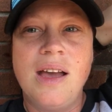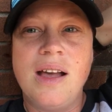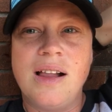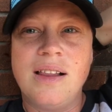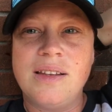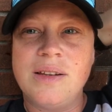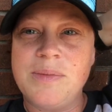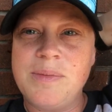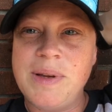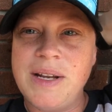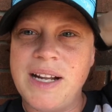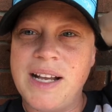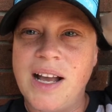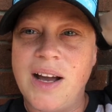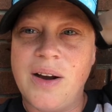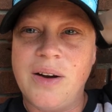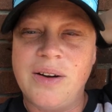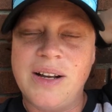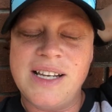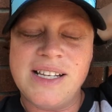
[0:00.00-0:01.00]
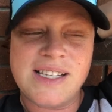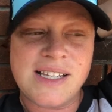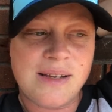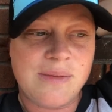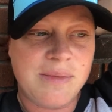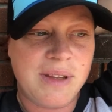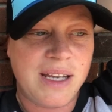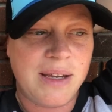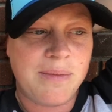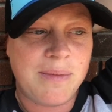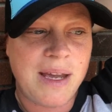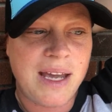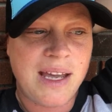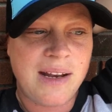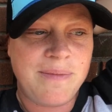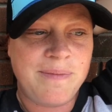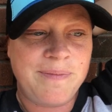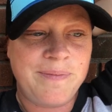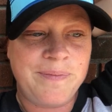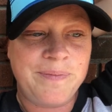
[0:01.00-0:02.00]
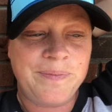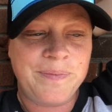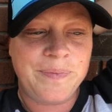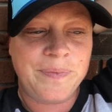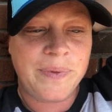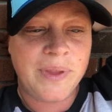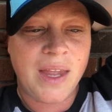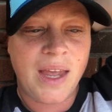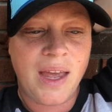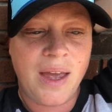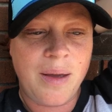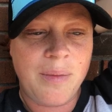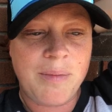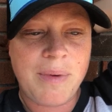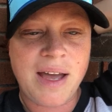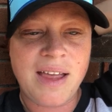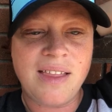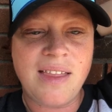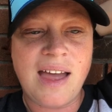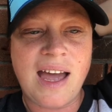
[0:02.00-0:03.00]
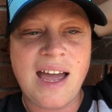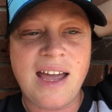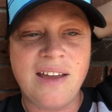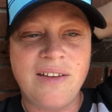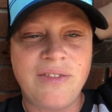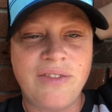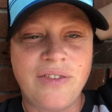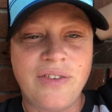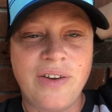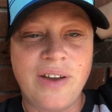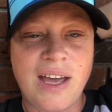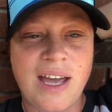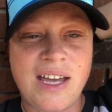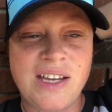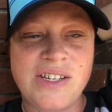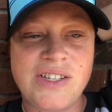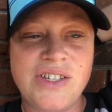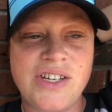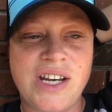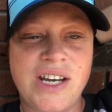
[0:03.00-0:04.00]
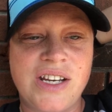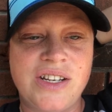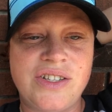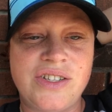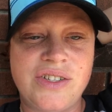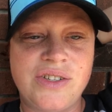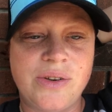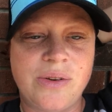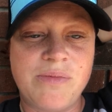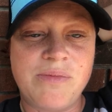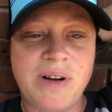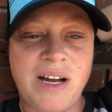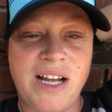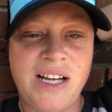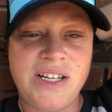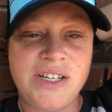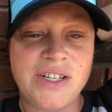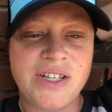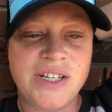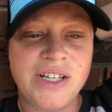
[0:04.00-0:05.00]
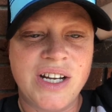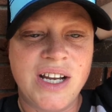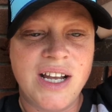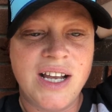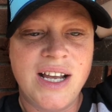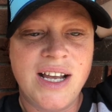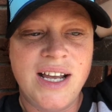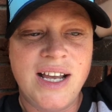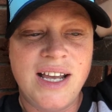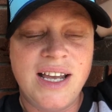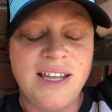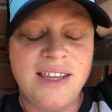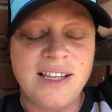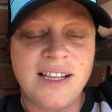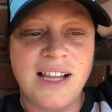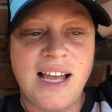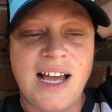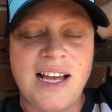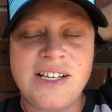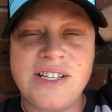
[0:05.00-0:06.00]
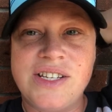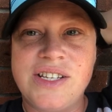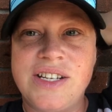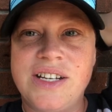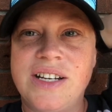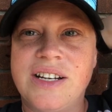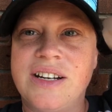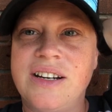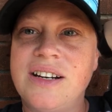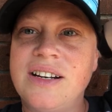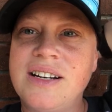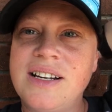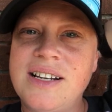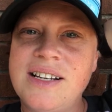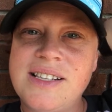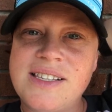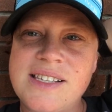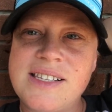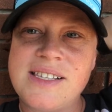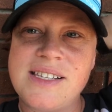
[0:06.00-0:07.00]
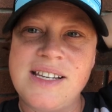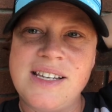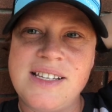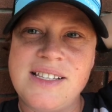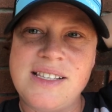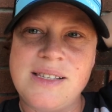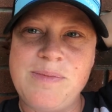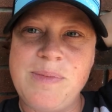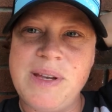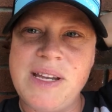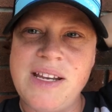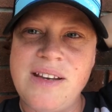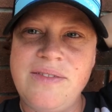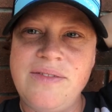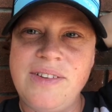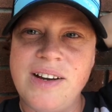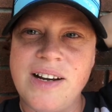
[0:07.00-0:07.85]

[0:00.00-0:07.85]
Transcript: a little bit ago is I'm like, man, my life has changed so much in the last year. It's been